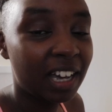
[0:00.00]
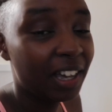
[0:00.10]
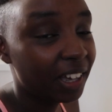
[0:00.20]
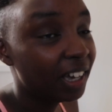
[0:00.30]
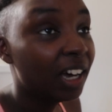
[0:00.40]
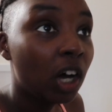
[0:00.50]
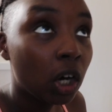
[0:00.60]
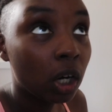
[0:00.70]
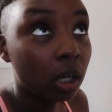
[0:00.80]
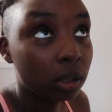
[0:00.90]

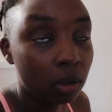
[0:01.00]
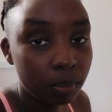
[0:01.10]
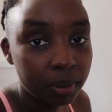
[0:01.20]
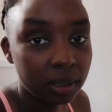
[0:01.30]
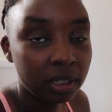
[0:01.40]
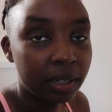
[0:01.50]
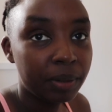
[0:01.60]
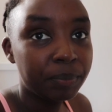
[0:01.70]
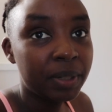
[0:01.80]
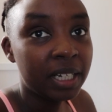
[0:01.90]
uh,
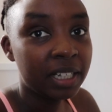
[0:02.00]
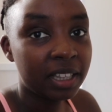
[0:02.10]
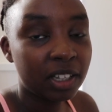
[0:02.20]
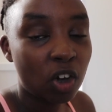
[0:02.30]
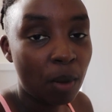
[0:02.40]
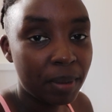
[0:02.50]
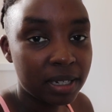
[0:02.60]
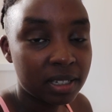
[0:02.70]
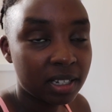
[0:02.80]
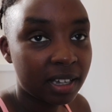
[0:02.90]
um,
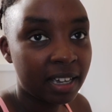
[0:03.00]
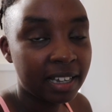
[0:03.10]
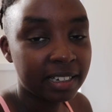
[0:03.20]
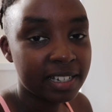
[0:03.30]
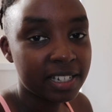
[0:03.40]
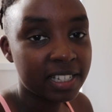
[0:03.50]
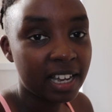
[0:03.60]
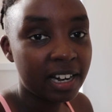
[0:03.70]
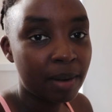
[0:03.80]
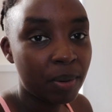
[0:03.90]
comment Kaitlynn
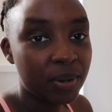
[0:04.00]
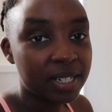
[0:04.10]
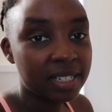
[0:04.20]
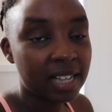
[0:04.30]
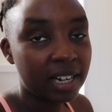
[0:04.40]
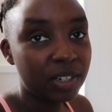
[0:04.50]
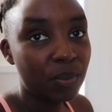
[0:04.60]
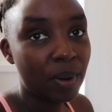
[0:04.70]
said about Sally